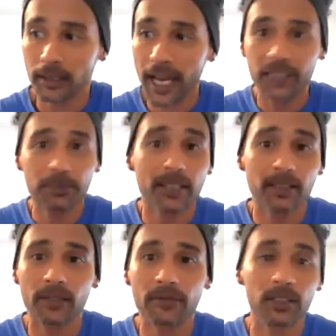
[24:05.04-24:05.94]

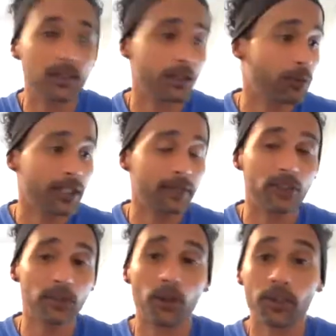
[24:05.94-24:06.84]
aspect of it,
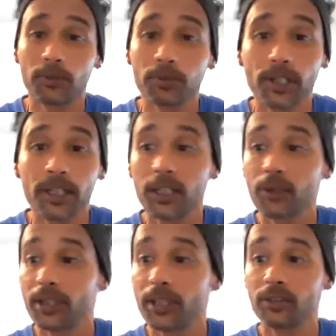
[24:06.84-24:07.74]
whatever sport you're
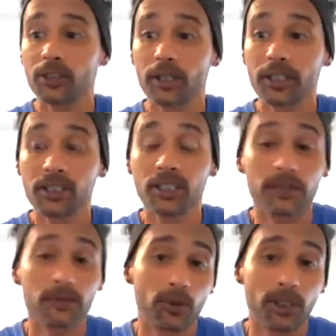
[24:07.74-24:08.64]
playing, whatever you're trying to
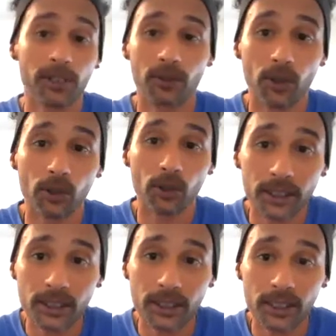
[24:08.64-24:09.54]
achieve, to whatever goal
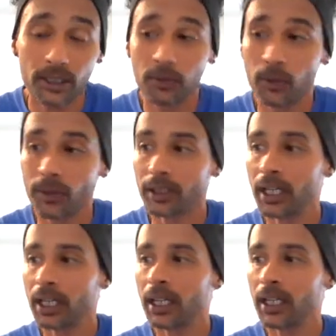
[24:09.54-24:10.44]
it is in that sport,